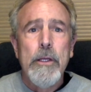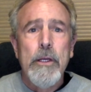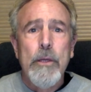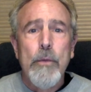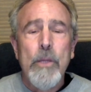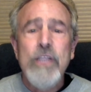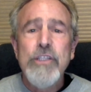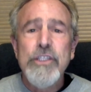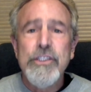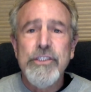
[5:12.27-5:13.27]

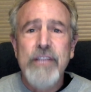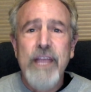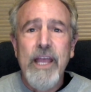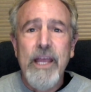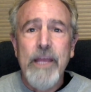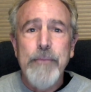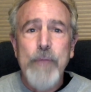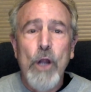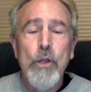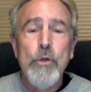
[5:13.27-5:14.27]
Religions today
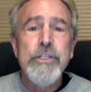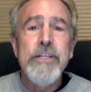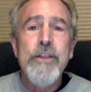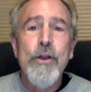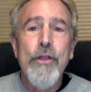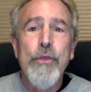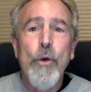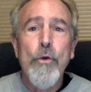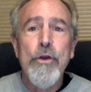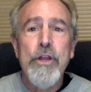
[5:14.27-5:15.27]
are losing their
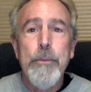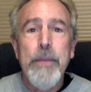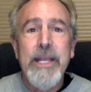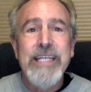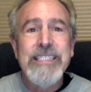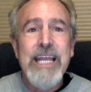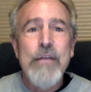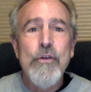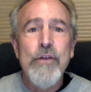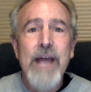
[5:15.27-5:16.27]
authority because they
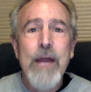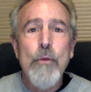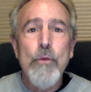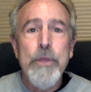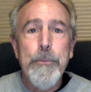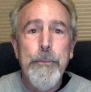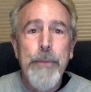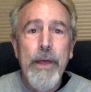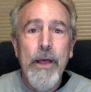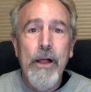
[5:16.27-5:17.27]
do not
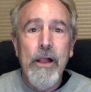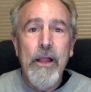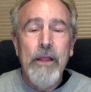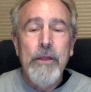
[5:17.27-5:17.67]
repel